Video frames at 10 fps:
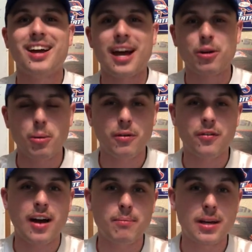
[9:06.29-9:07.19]
That Group of
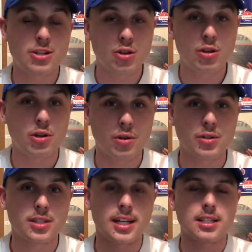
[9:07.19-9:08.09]
5 bid to the New
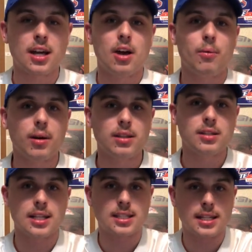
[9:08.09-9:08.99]
Year's Six with
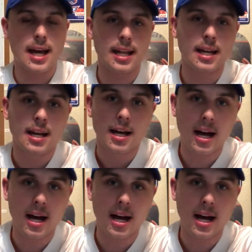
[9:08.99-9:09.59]
Cincinnati